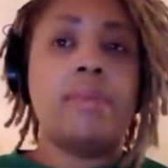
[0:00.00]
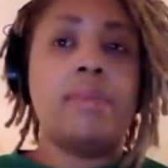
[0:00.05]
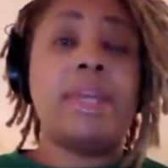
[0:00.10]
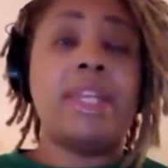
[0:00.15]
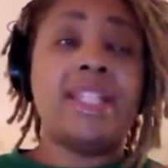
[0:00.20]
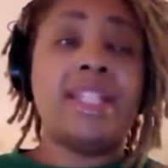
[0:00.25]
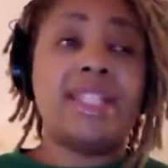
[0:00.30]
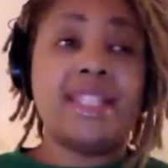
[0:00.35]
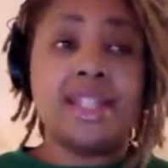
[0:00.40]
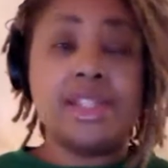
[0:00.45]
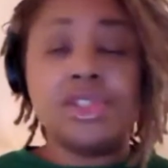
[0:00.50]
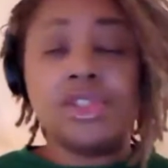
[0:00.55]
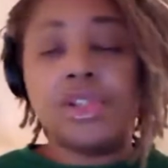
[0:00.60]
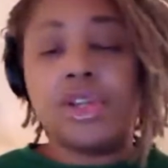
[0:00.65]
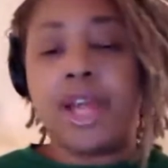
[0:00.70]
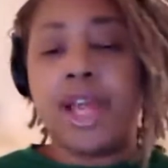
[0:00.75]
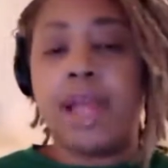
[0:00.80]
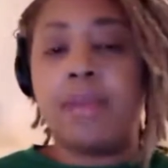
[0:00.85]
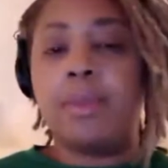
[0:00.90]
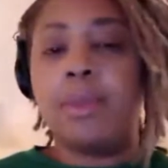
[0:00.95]
My
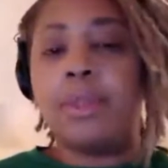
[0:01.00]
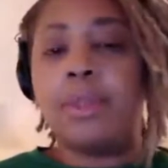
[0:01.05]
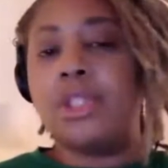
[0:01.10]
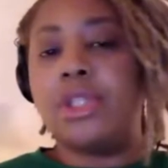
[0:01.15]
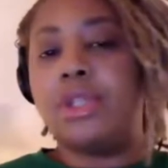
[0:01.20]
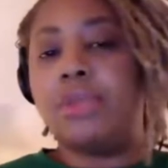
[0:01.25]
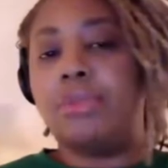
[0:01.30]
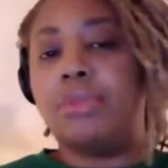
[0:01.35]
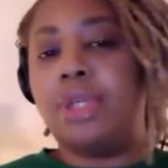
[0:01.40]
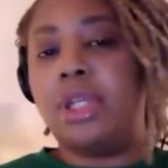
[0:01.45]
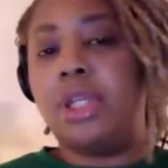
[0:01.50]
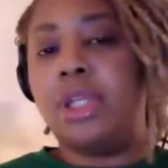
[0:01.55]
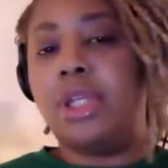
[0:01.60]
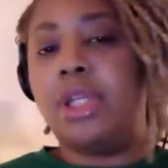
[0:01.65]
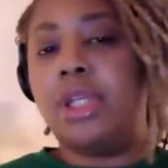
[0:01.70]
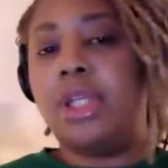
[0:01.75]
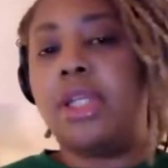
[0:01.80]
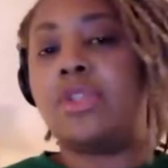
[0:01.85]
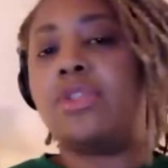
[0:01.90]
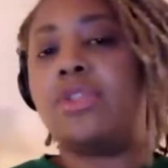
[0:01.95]
sister happens to be
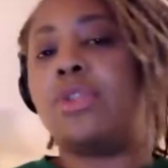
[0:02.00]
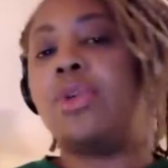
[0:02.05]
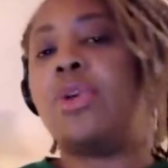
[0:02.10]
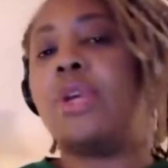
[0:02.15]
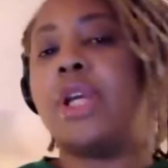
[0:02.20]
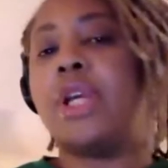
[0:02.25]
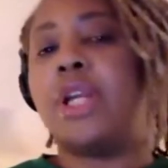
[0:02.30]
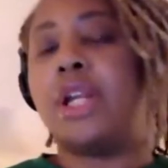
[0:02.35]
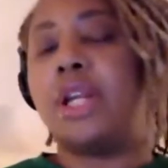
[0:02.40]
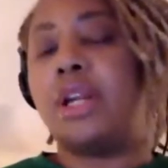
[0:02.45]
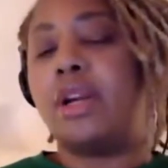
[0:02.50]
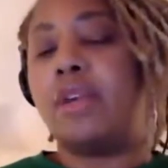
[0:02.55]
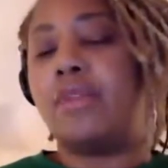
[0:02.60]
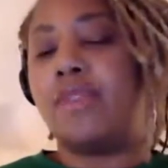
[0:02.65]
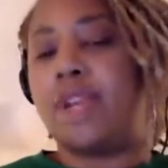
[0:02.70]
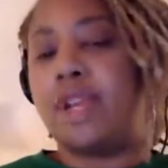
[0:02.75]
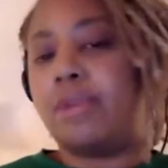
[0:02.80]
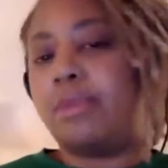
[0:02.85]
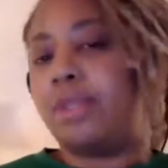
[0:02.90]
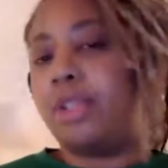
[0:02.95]
the historian in our
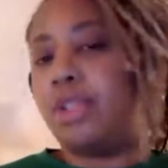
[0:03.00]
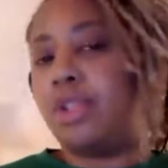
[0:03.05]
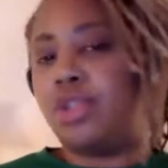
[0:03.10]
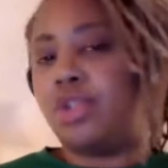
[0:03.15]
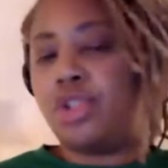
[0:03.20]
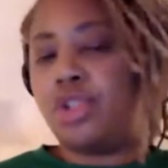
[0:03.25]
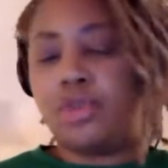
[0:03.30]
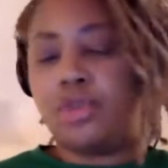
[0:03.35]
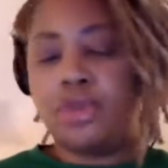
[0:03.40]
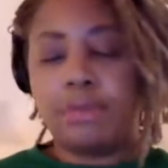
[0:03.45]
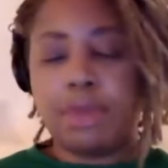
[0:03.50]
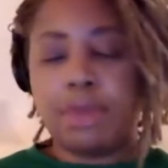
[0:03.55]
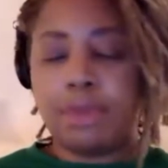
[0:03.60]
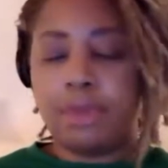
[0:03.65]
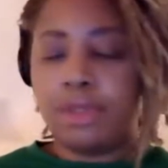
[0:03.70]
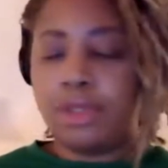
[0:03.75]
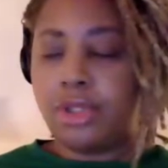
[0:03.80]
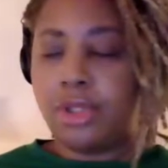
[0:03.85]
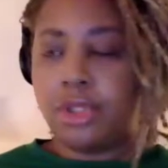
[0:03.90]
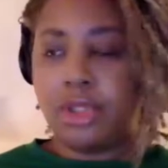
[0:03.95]
family, so wow. she
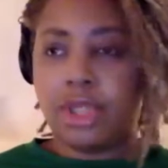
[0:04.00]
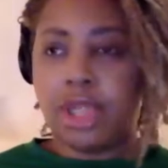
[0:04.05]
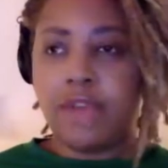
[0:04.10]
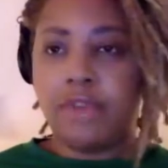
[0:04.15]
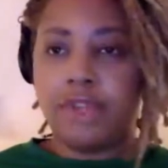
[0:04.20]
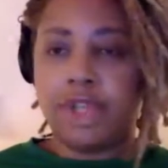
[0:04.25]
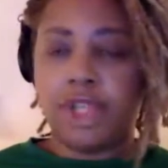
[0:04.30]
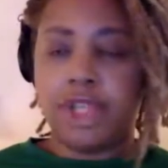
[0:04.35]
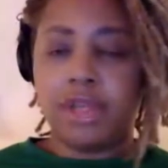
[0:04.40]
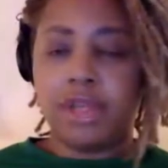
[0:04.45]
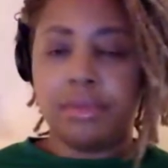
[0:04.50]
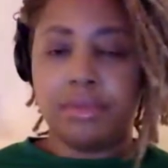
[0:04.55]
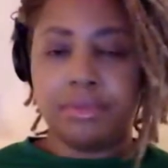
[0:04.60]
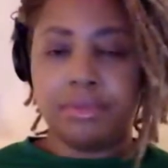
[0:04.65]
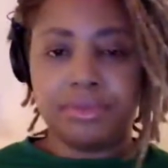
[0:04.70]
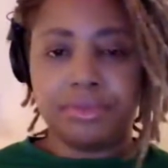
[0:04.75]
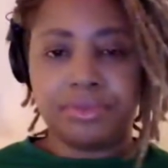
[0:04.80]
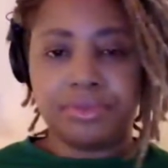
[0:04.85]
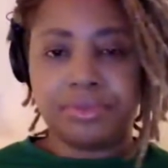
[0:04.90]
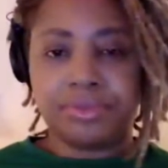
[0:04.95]
remembers everything.
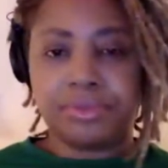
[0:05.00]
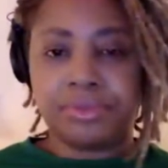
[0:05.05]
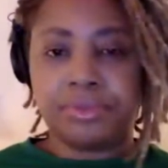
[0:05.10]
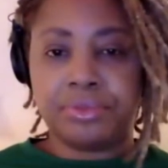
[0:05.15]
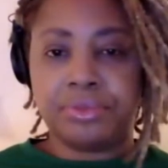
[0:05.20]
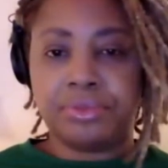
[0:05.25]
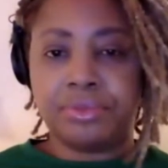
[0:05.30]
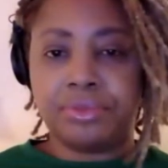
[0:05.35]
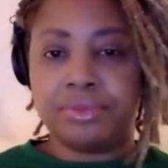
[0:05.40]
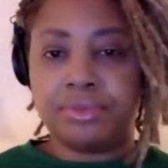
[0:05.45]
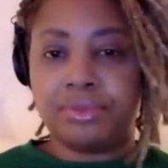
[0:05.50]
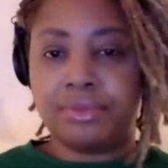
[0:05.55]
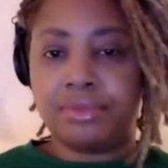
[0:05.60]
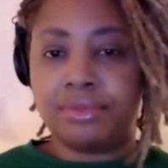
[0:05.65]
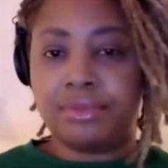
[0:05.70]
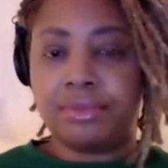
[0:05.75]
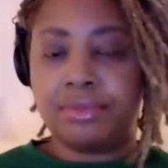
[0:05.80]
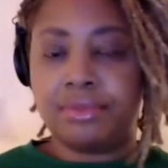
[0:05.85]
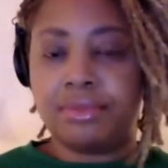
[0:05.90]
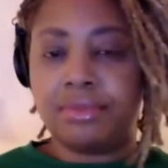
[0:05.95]

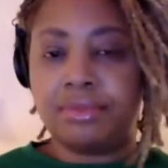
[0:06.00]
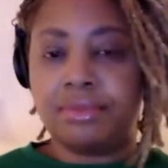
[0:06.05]
Wow.